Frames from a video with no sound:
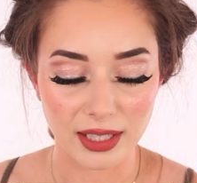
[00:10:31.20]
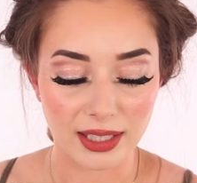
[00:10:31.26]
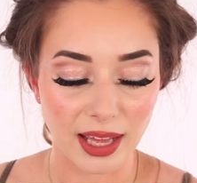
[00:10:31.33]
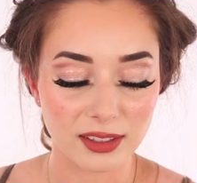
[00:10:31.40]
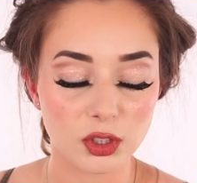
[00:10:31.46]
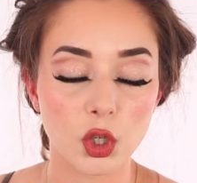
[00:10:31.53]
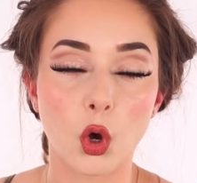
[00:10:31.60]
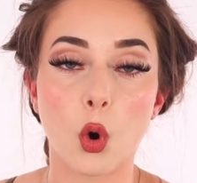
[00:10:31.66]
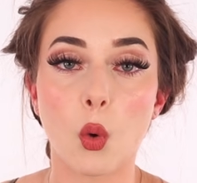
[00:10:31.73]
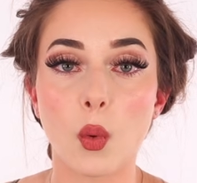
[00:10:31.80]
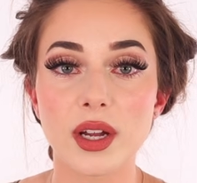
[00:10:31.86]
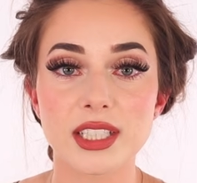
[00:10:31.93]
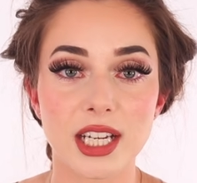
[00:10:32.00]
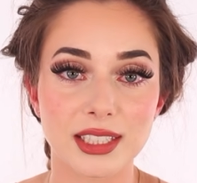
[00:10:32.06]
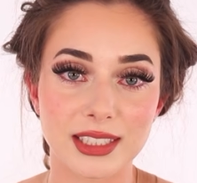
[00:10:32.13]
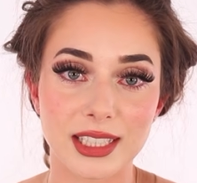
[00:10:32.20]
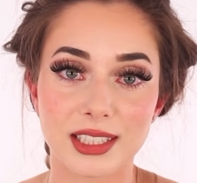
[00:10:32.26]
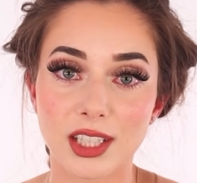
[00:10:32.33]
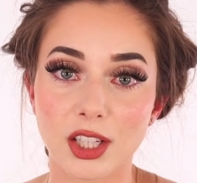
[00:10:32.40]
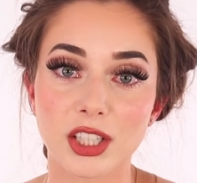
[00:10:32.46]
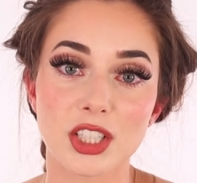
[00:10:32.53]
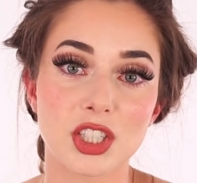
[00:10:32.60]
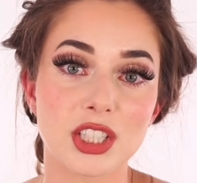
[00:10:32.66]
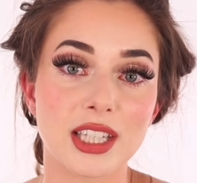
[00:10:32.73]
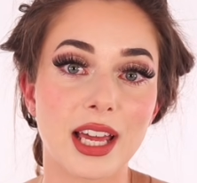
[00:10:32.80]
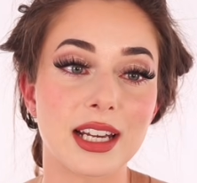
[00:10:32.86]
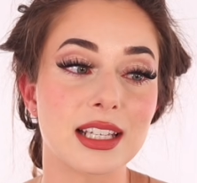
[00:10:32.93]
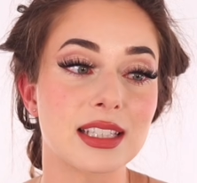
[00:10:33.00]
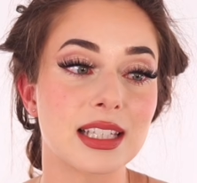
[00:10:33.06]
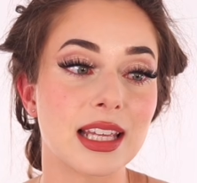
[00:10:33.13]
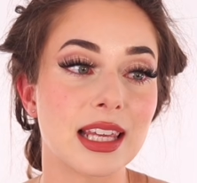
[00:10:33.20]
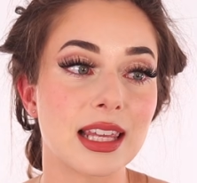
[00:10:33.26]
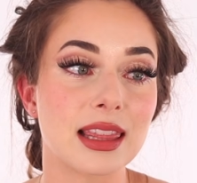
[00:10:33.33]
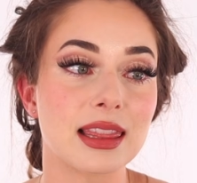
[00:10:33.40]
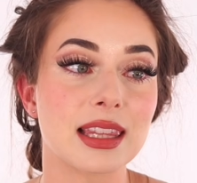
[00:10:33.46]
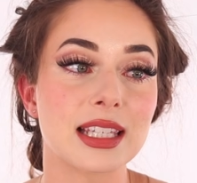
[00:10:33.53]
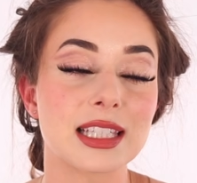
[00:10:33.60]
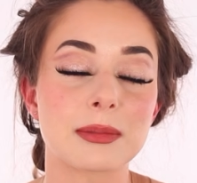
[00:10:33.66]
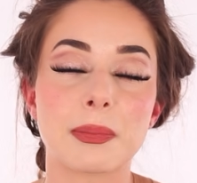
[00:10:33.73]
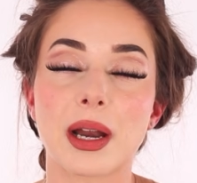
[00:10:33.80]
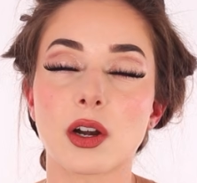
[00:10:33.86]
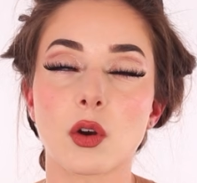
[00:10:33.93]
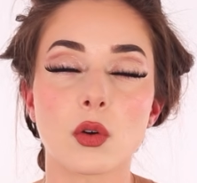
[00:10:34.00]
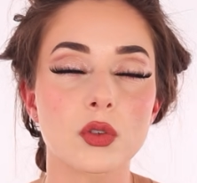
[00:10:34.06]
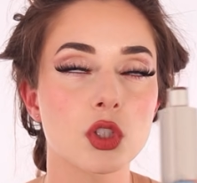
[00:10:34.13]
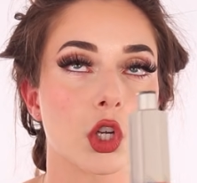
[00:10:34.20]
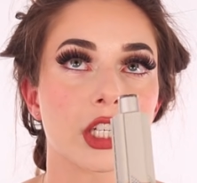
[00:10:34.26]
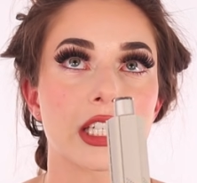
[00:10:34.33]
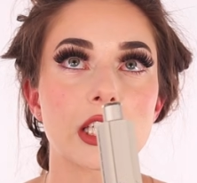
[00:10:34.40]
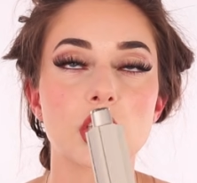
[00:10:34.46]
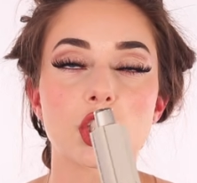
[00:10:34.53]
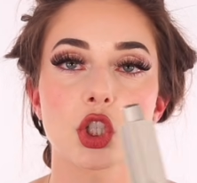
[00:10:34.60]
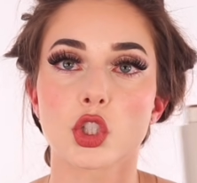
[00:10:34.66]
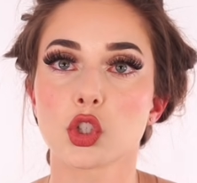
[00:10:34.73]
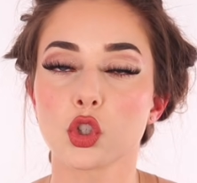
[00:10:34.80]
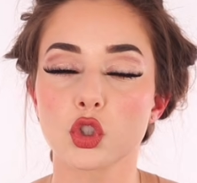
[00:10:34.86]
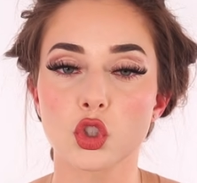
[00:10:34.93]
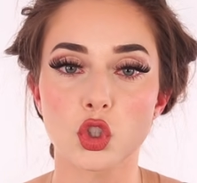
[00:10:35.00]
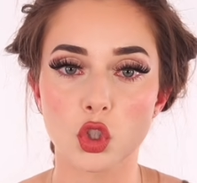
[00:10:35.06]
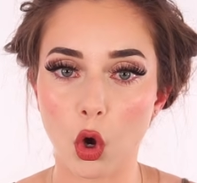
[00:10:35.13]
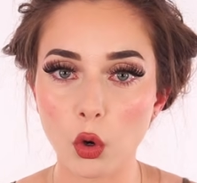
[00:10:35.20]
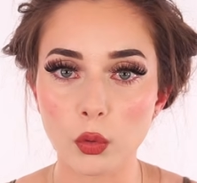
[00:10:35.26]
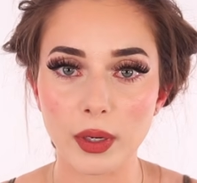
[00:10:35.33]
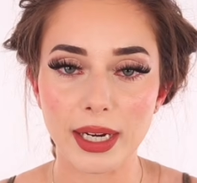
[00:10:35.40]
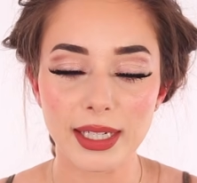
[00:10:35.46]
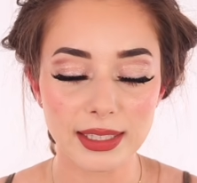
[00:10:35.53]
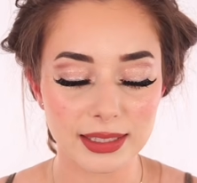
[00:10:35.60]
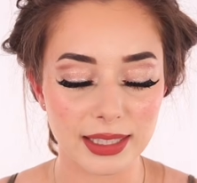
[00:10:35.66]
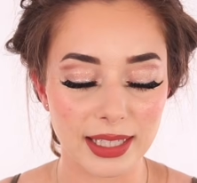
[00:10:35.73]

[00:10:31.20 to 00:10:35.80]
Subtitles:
than that, the co-and-dot technology that is in these barrels is just so great.